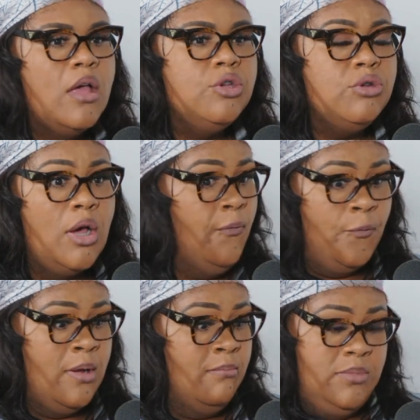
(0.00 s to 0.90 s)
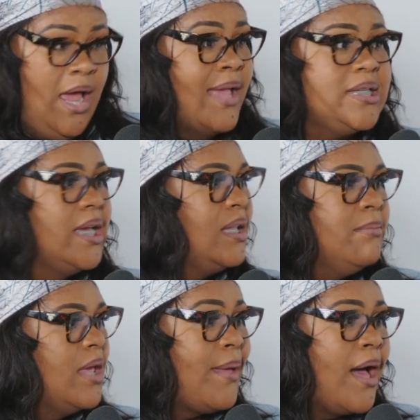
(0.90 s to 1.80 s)
you know, from not telling
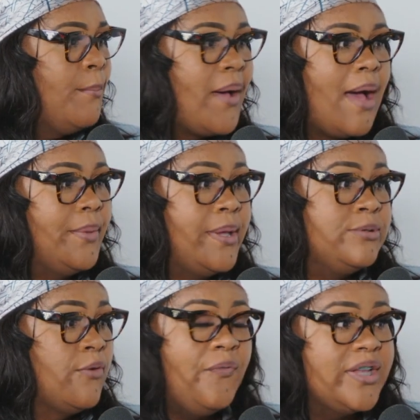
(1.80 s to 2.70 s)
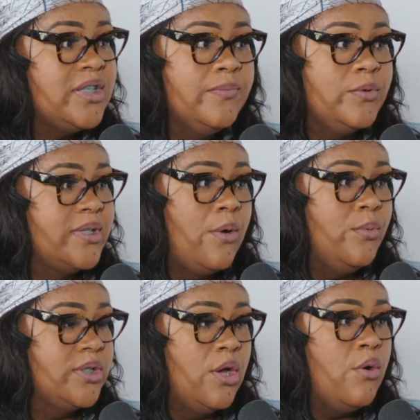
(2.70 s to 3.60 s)
me about pop-ups or festivals that
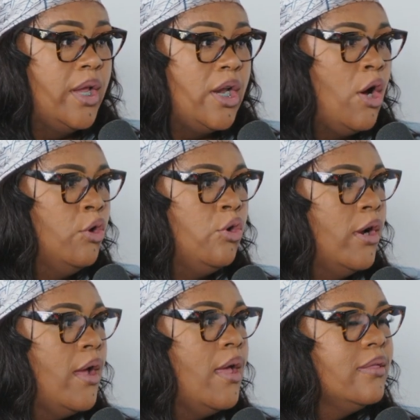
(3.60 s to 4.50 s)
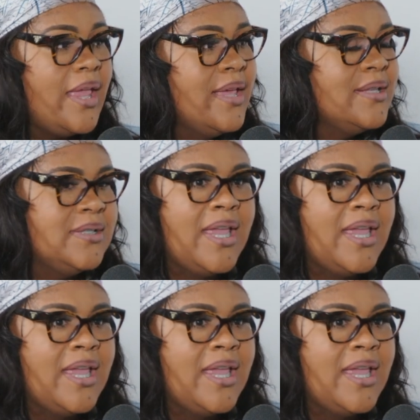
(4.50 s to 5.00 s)
was going on or things,